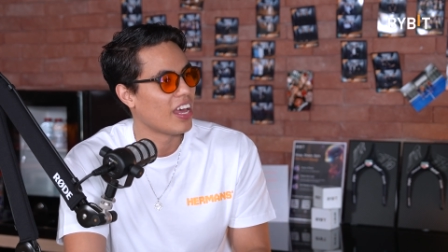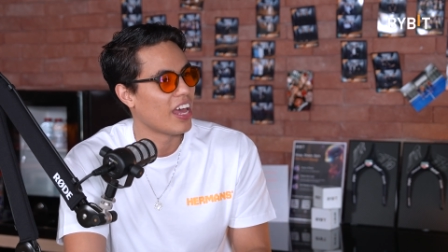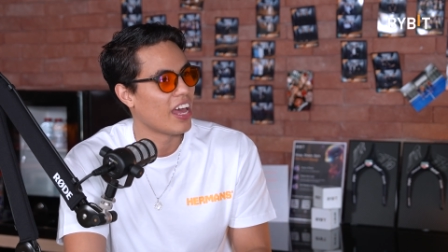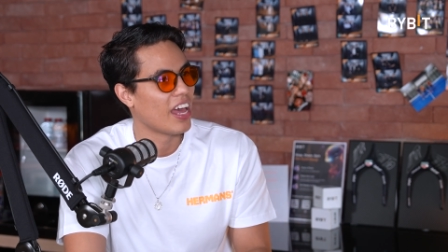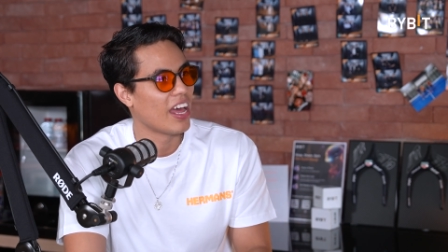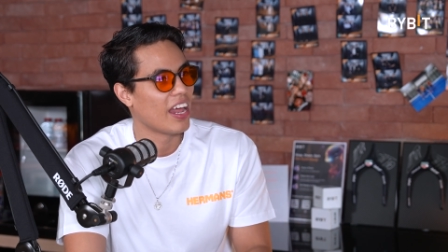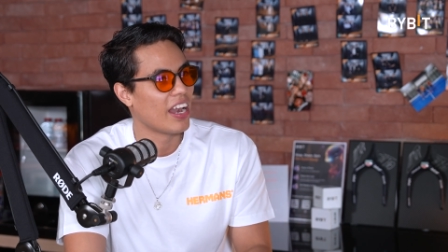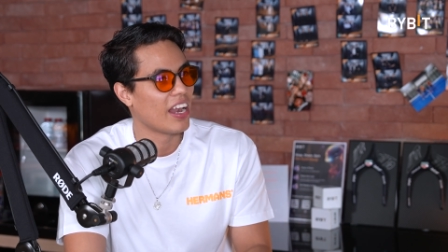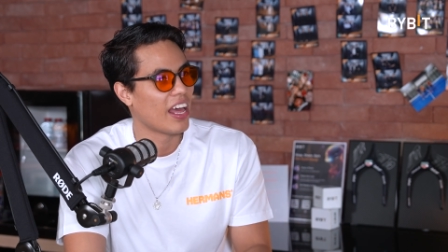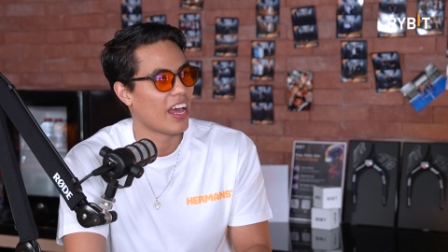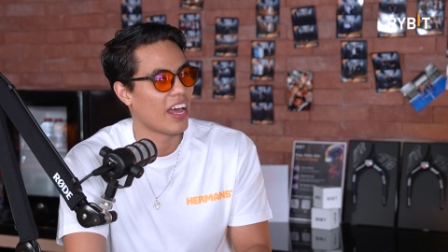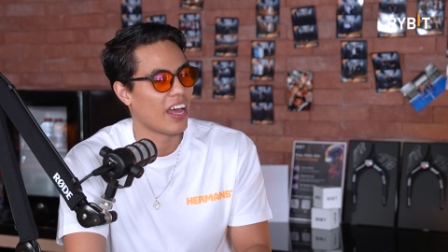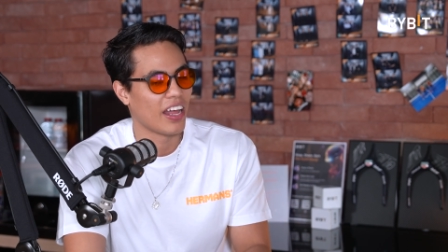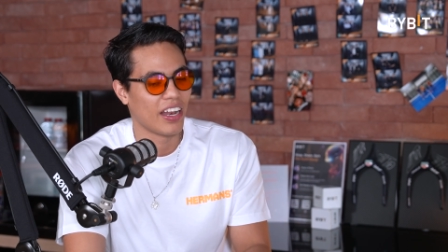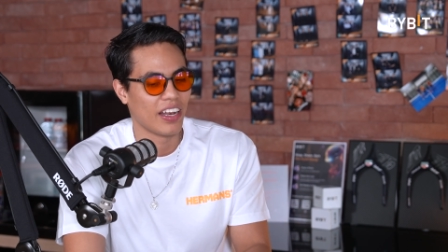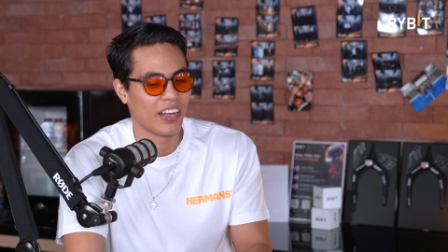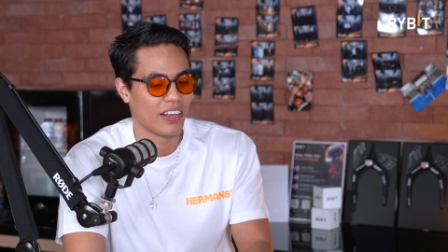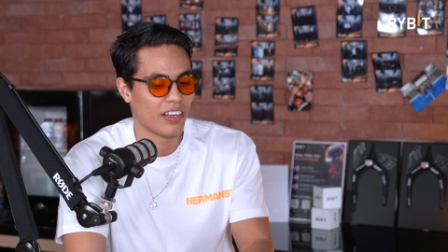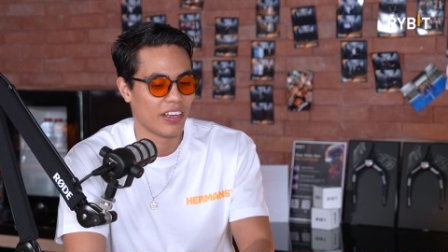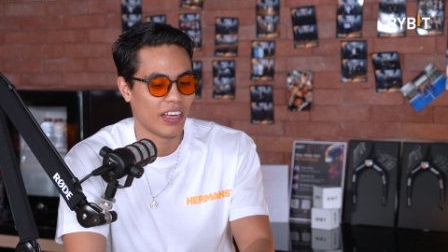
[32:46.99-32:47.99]

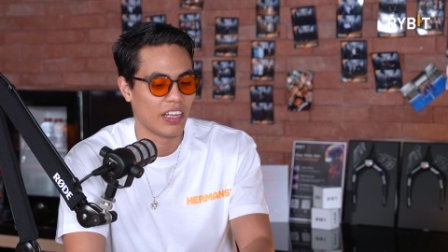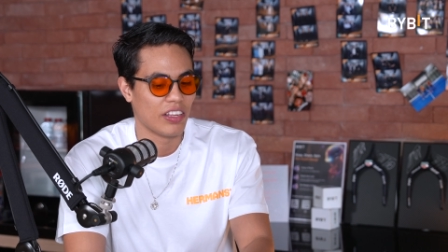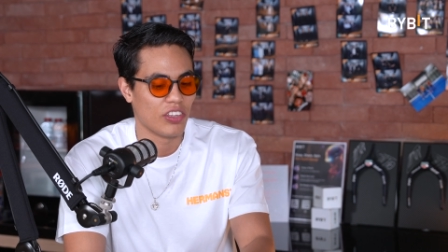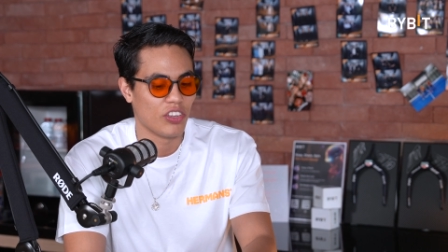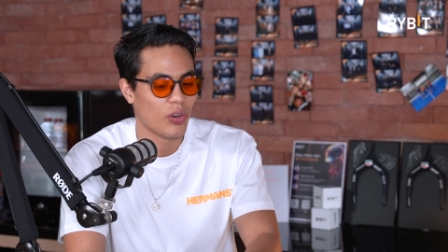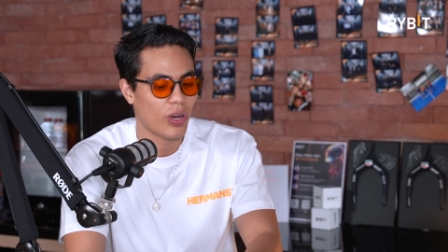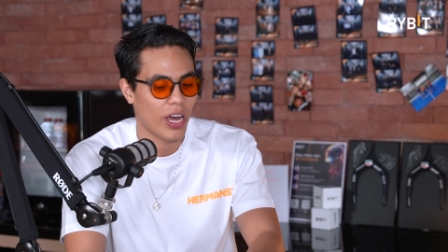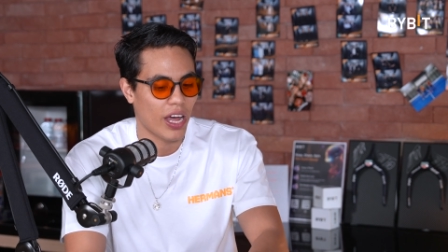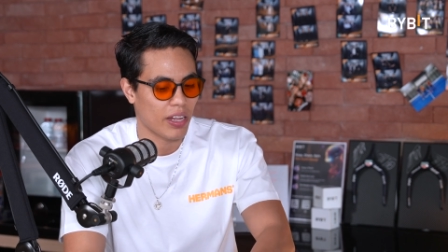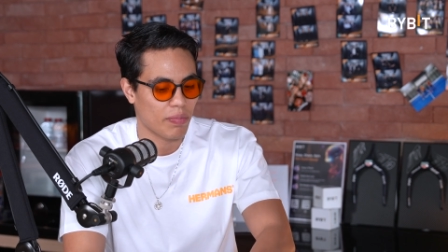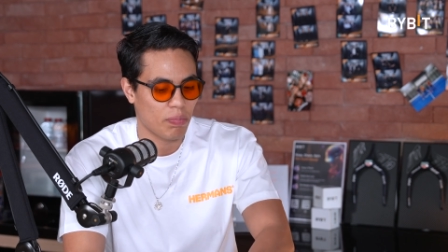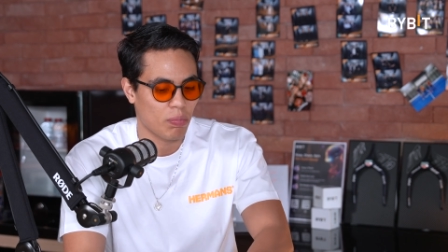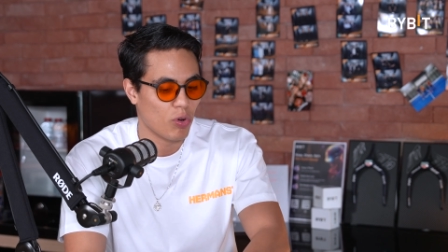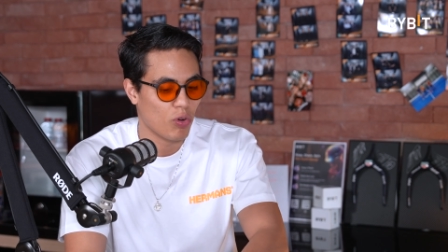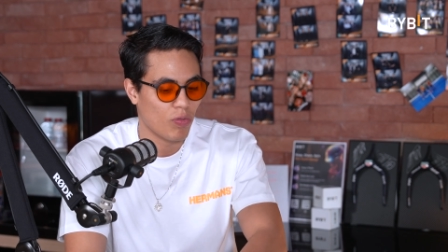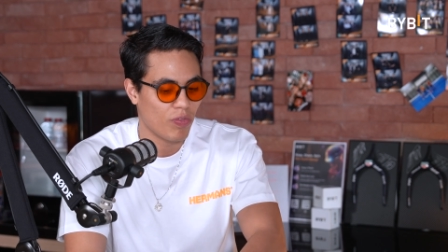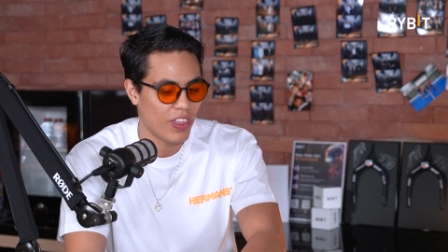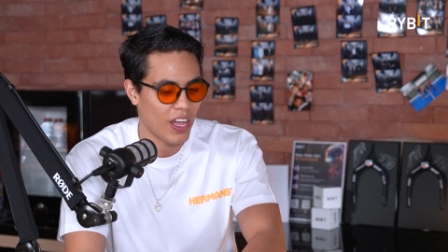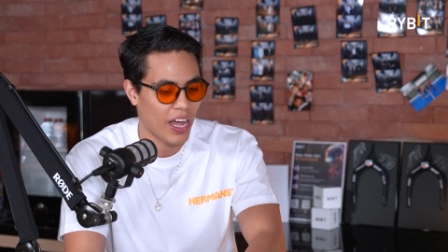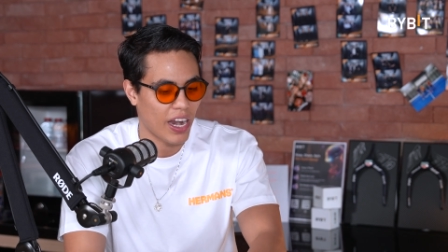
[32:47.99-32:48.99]
And you gotta
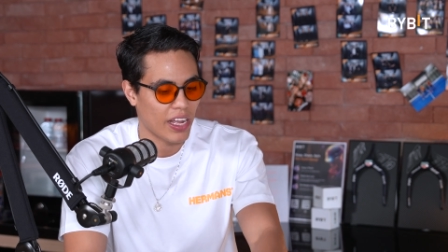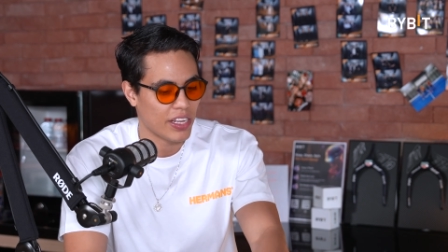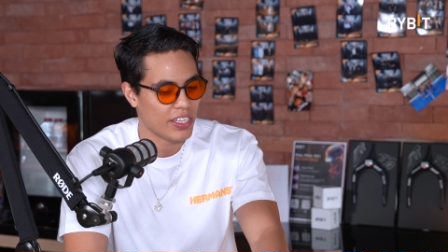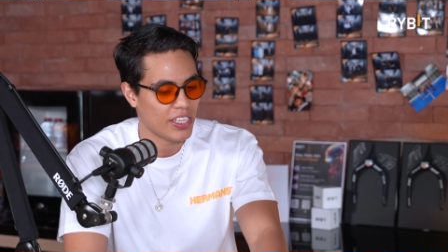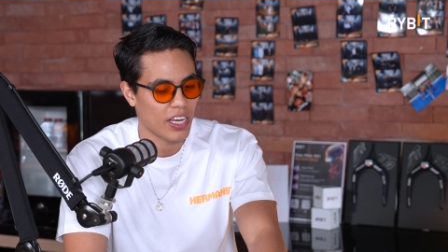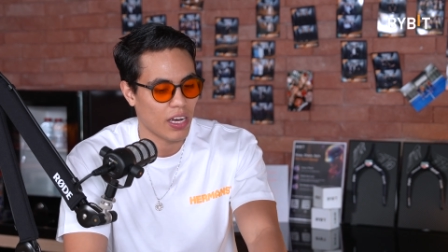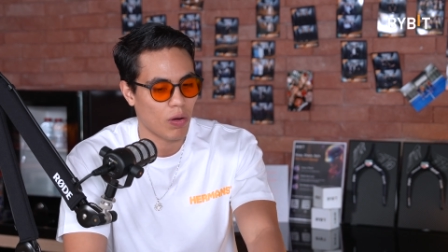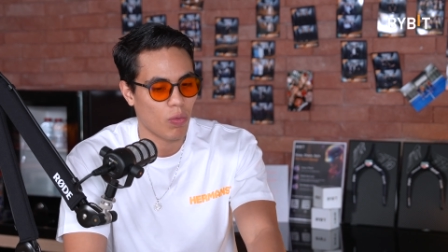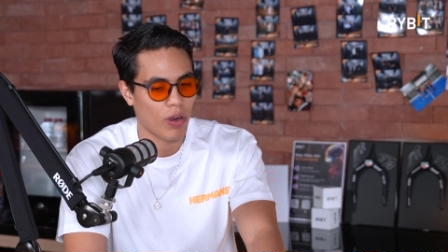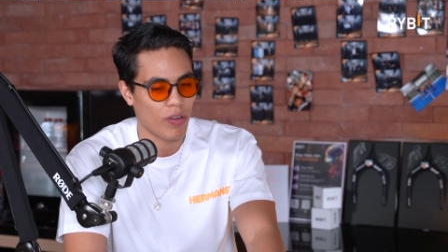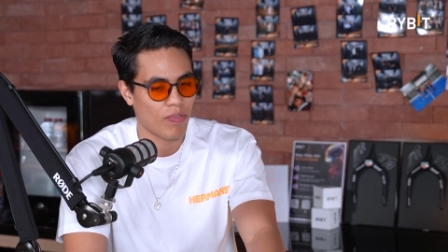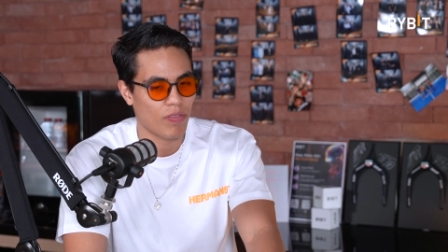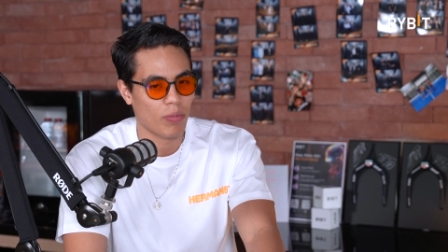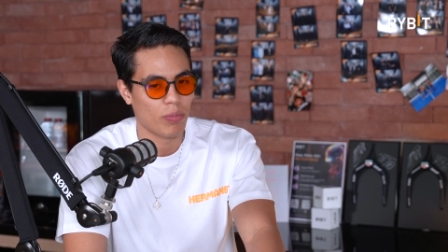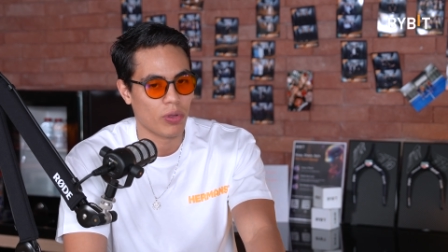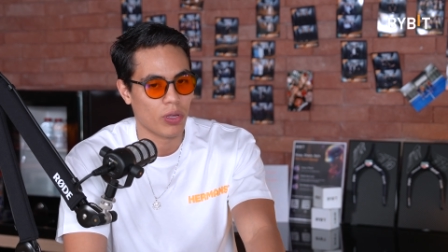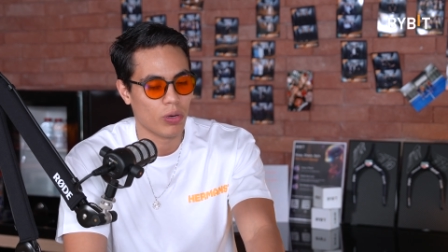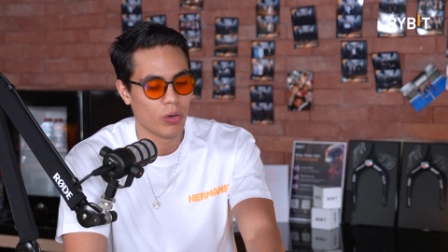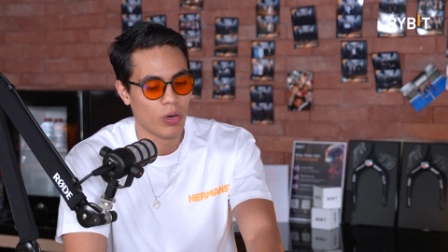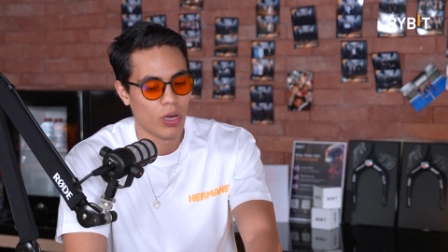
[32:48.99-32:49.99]
move that idea away
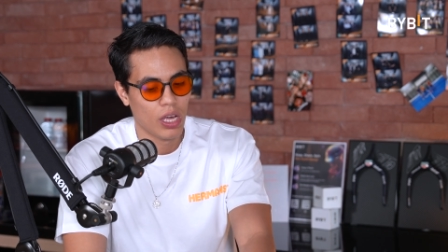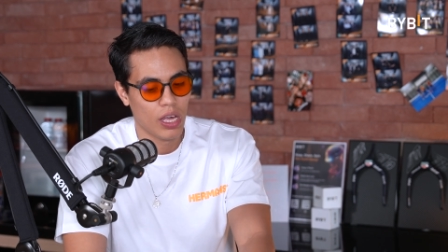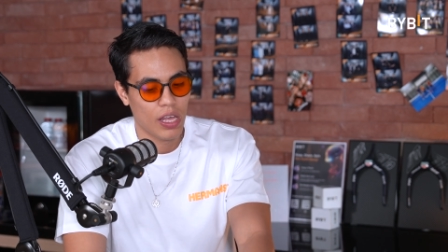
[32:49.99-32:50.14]
from you.